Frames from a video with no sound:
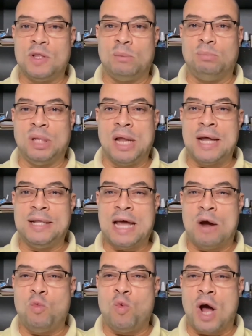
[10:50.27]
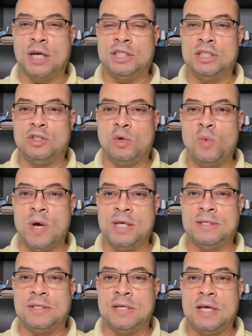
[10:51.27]
the blood that washes away
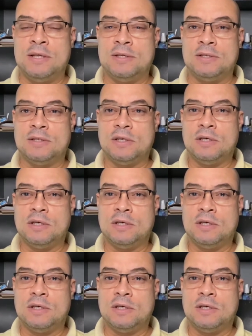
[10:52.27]
sins,